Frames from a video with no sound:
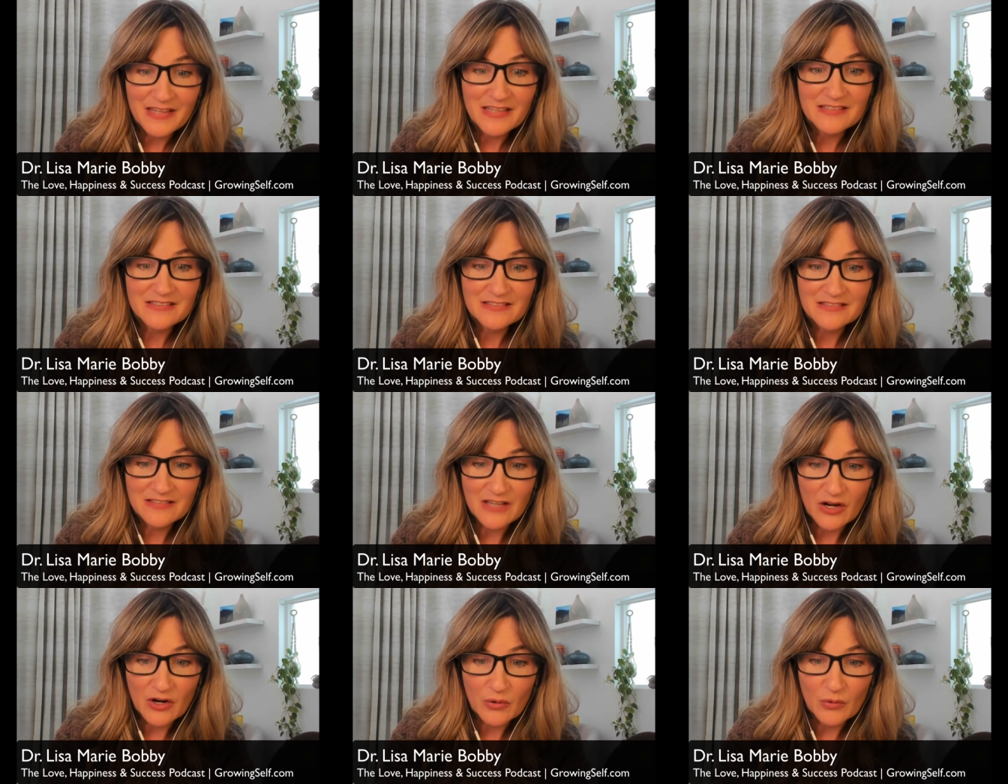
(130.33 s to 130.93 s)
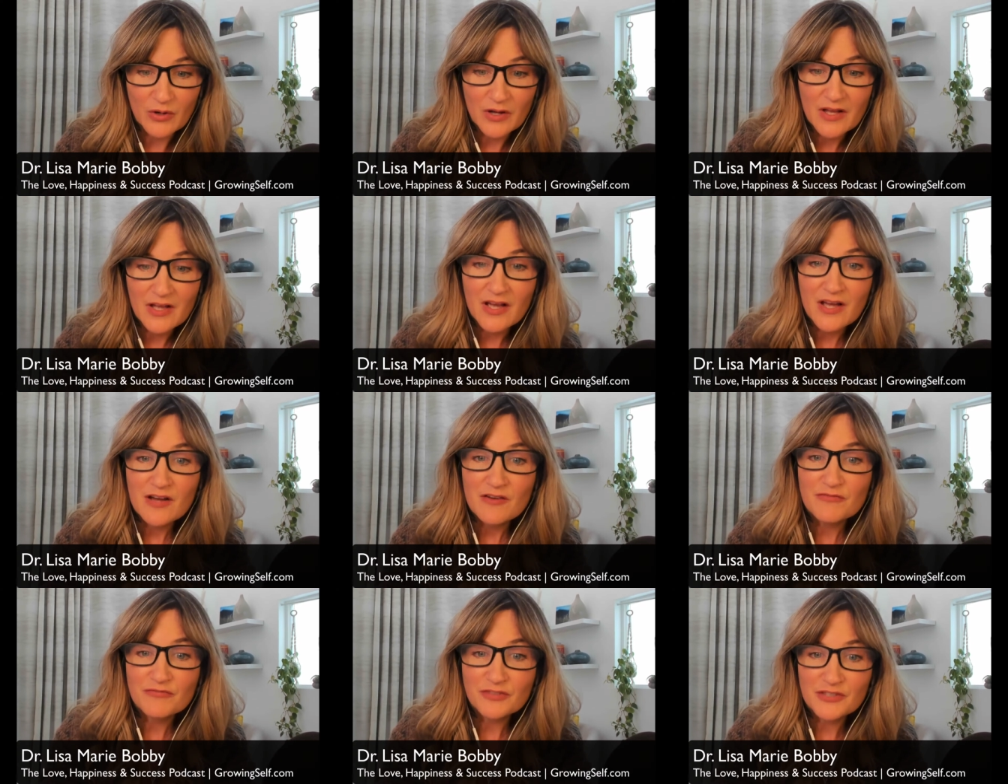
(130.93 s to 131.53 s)
So,
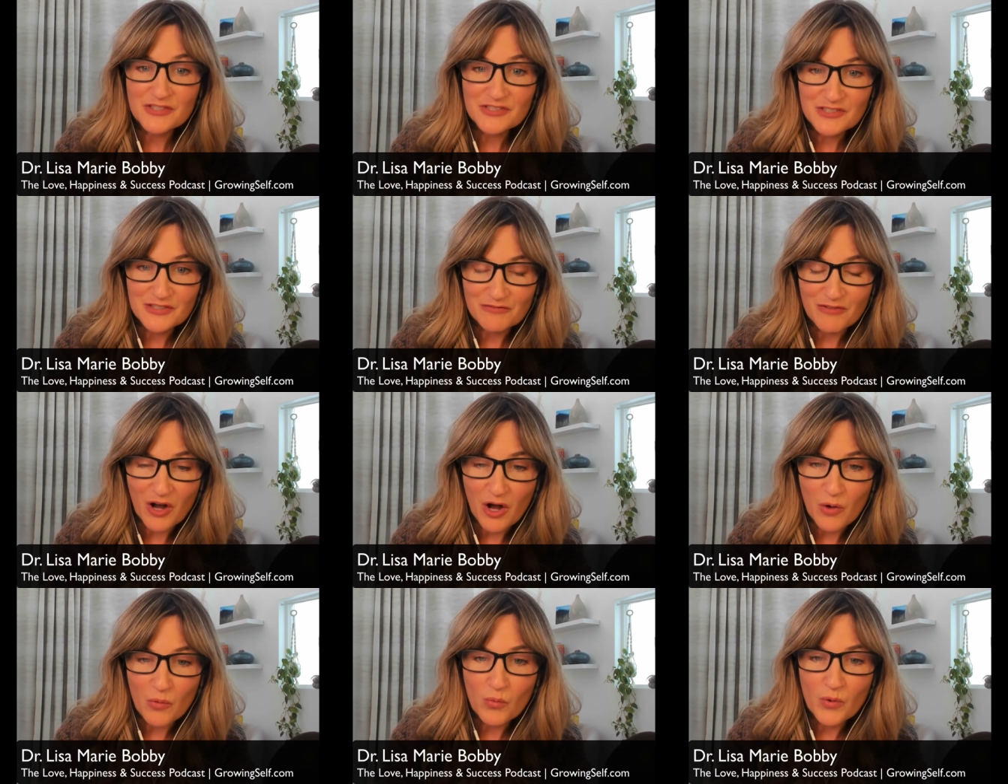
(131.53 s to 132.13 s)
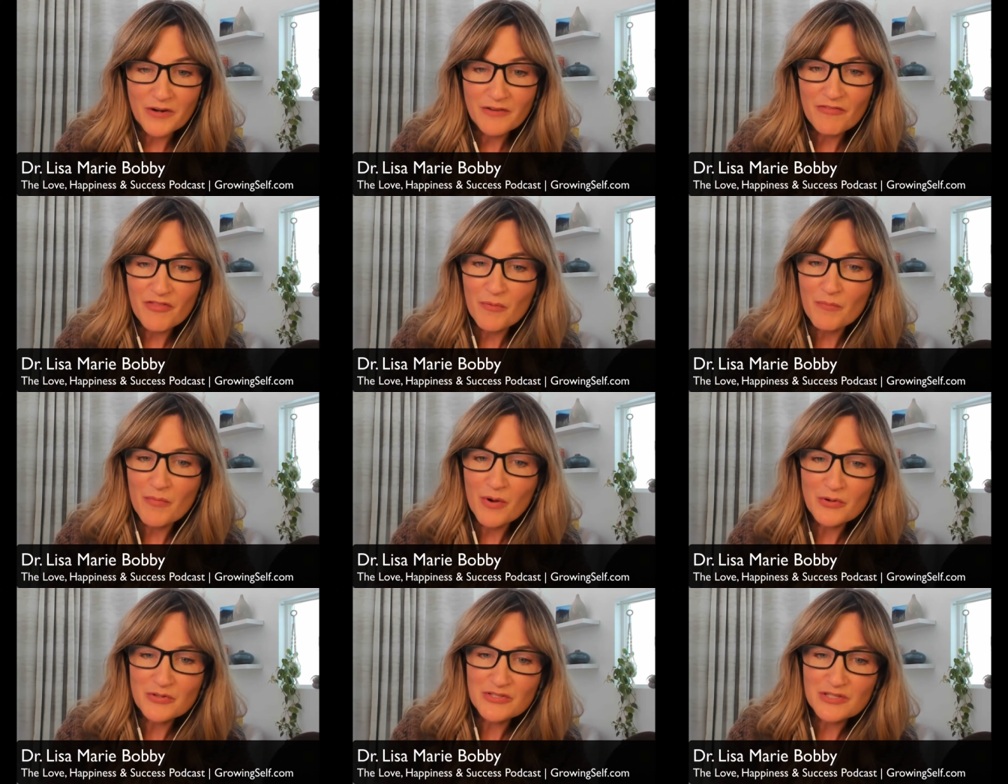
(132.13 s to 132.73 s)
first of all, one of the
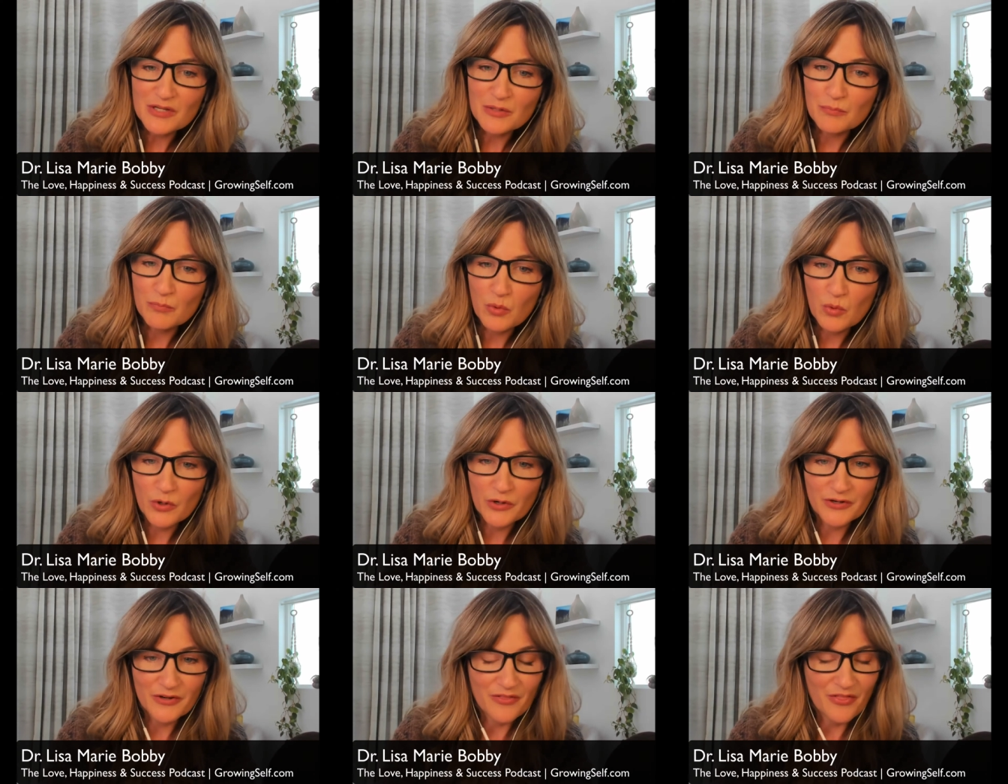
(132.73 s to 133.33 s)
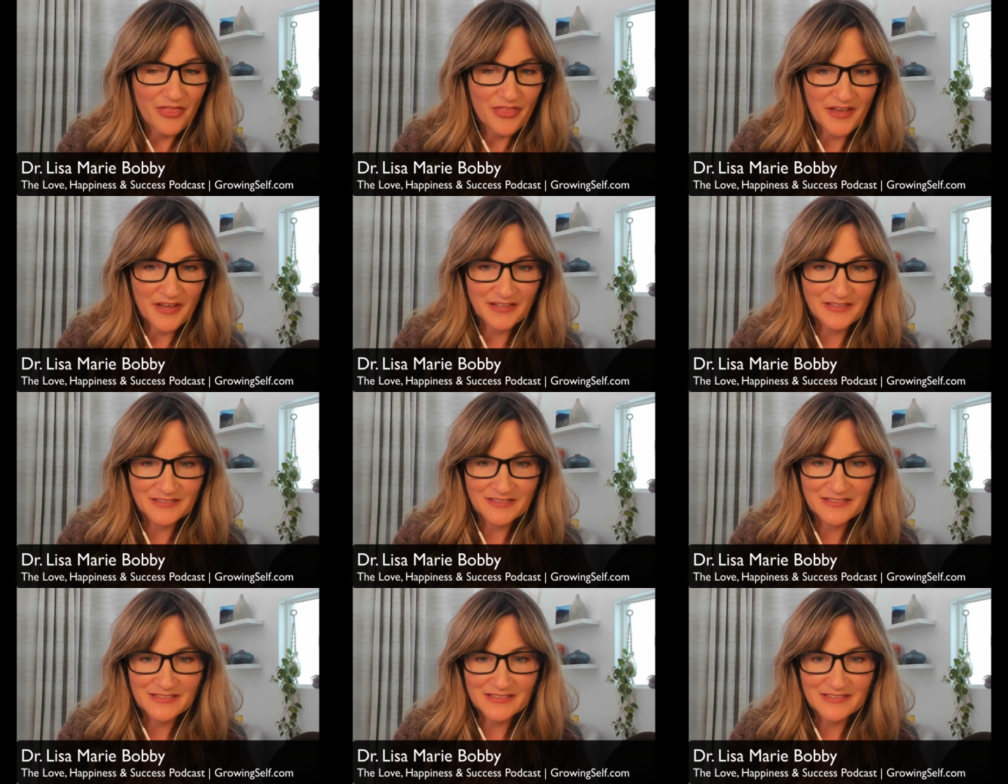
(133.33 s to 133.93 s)
most important
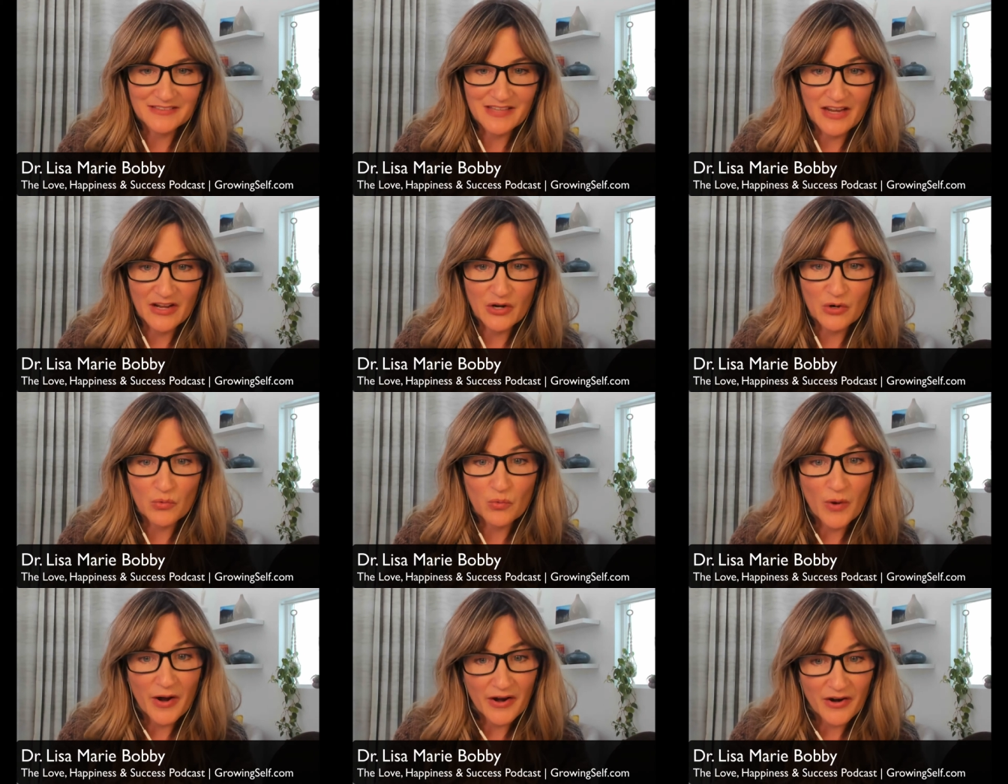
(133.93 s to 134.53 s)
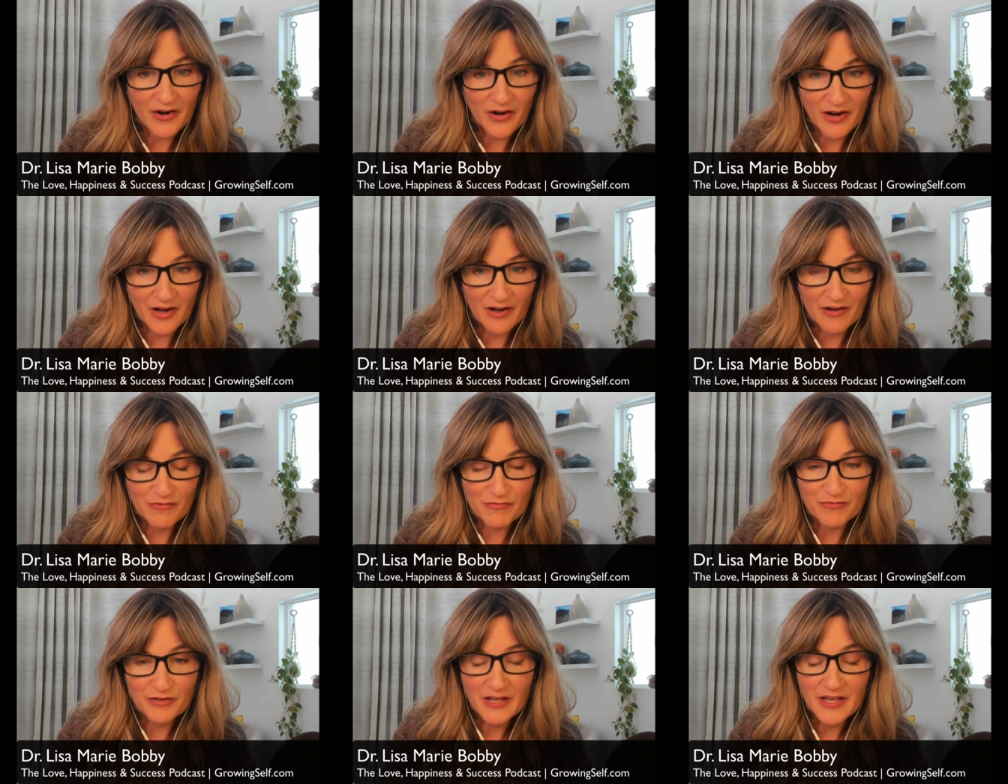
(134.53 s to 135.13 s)
things to stay aware
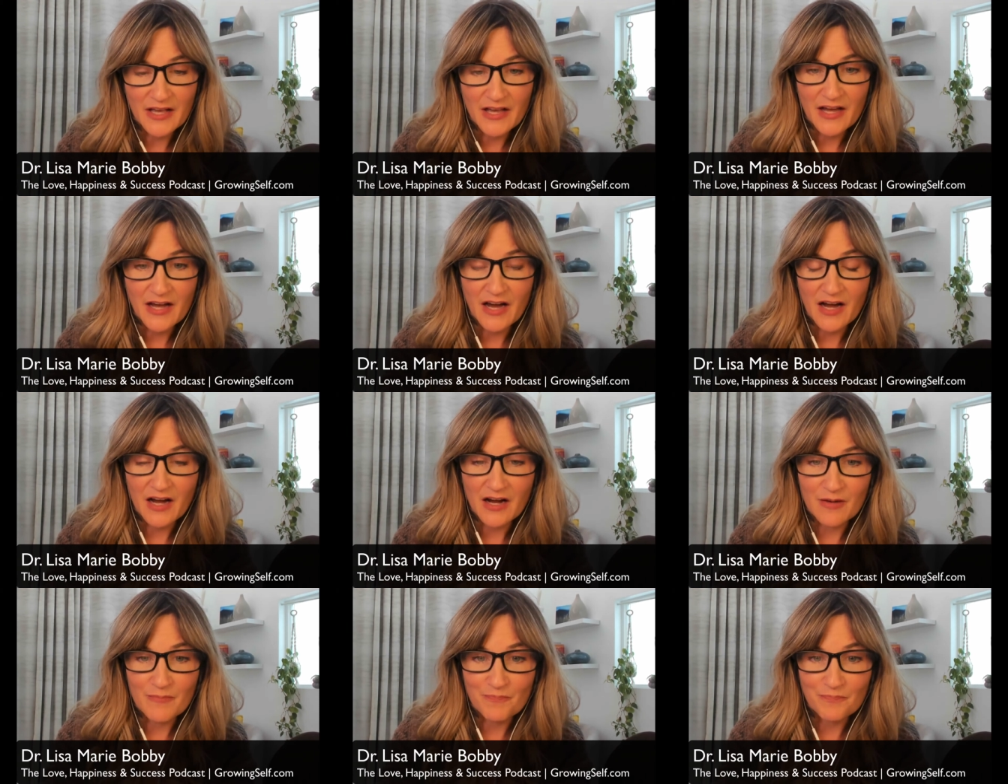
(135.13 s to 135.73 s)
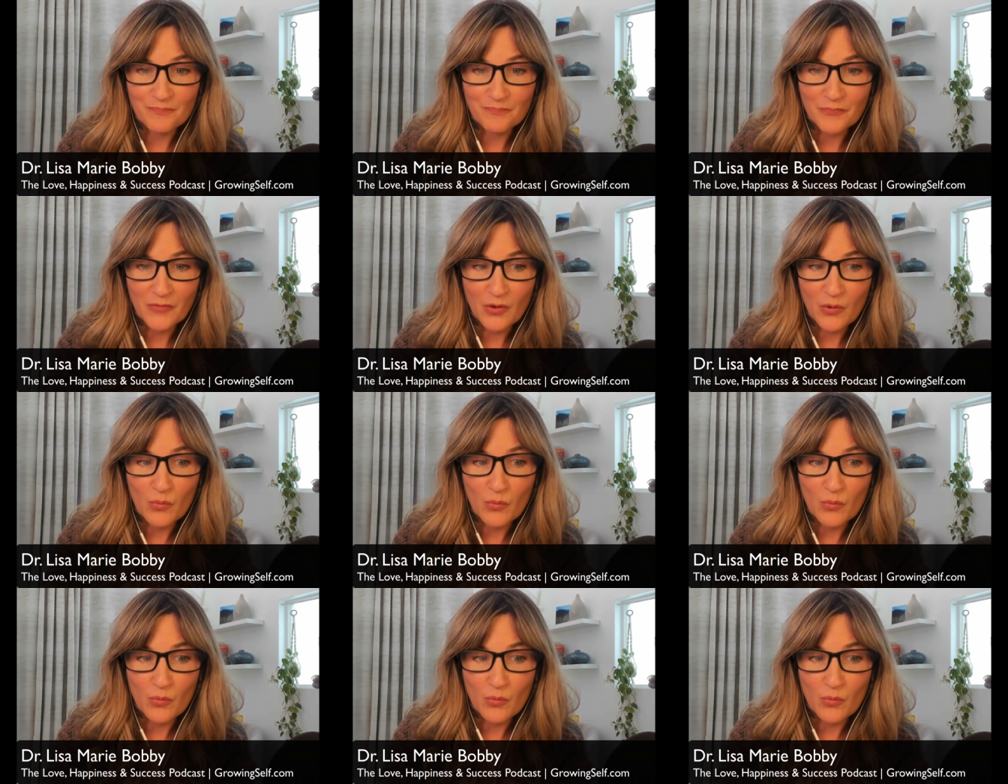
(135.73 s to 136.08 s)
of um,